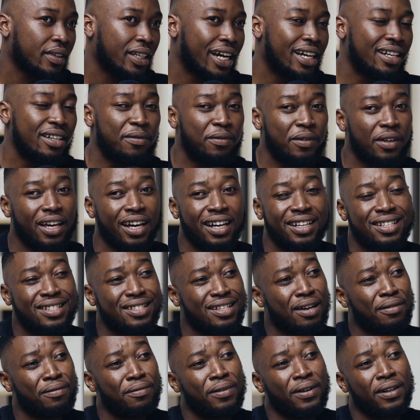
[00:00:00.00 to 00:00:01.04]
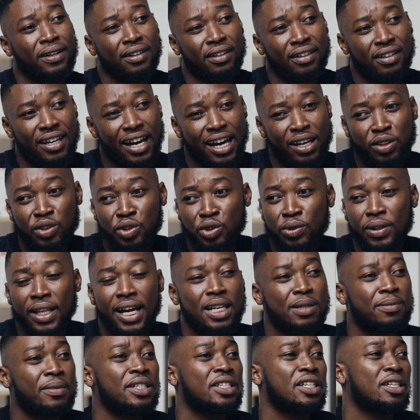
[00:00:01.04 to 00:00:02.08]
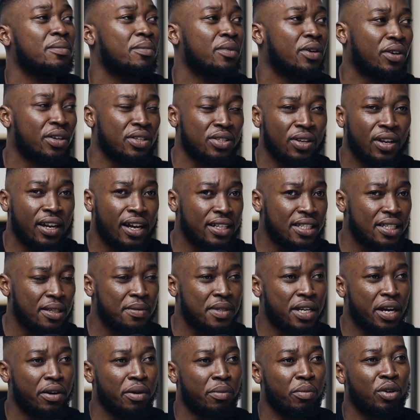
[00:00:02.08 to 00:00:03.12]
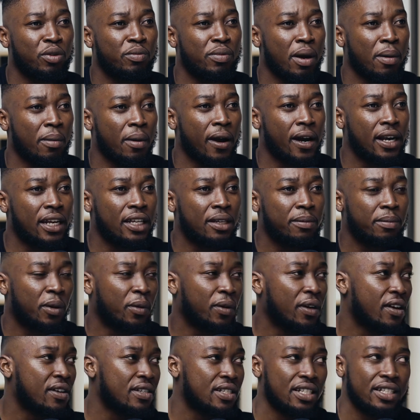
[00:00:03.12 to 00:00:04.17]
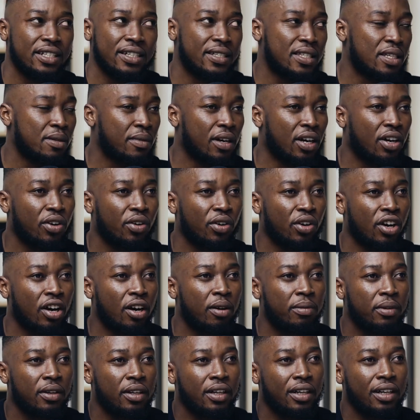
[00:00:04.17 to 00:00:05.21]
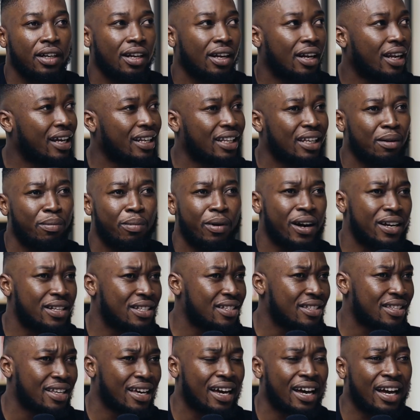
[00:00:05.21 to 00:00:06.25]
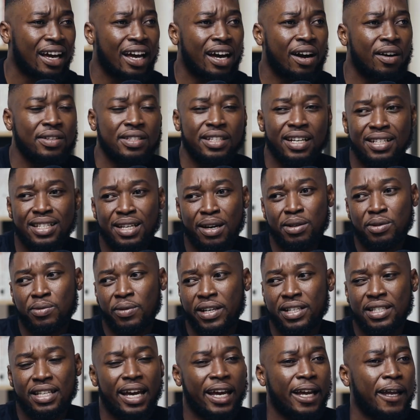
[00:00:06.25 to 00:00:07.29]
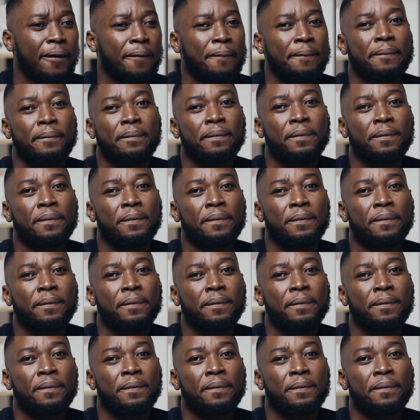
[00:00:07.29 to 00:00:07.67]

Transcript: And if you can't, just have fun. I don't do that as much anymore because all our teams are remote primarily. But when I was leading a team at Code Hub, like, there are parties, they hang out. There are times where it's like,